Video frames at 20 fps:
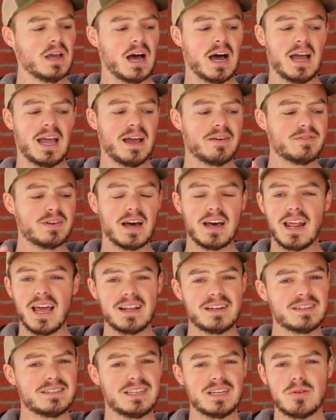I have not
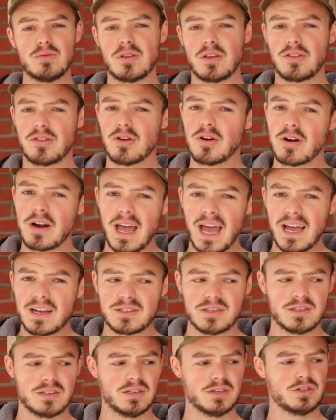had to deal with a third
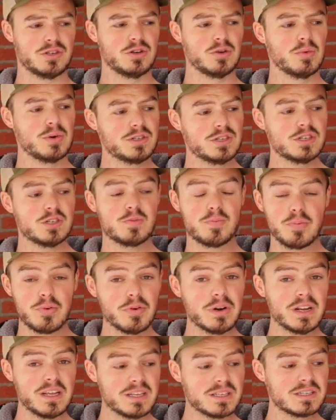axis issue, which is
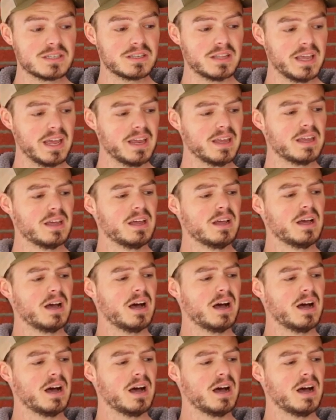pretty slick.